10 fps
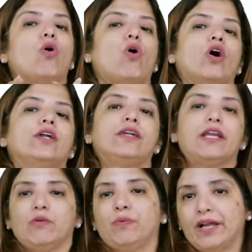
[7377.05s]
on
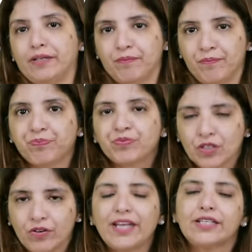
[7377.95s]
day one,
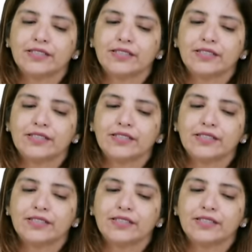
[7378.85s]
right?